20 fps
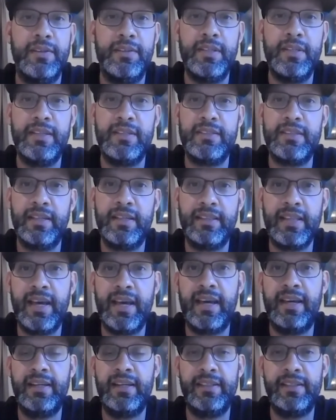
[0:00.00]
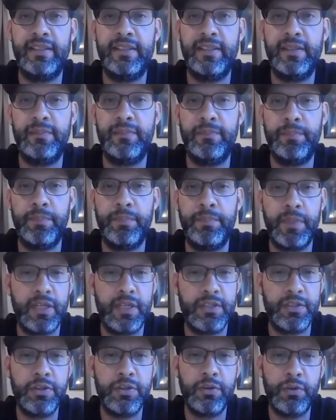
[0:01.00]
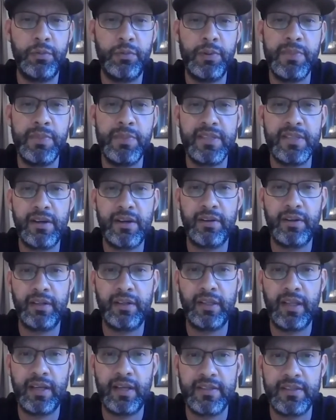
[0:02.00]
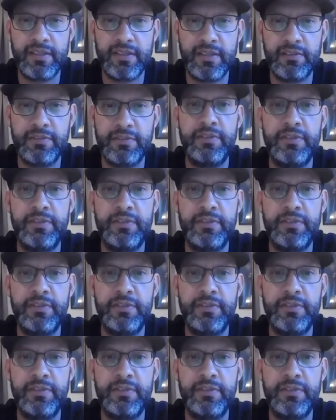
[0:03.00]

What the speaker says: things like that, because we miss out on a lot of stuff.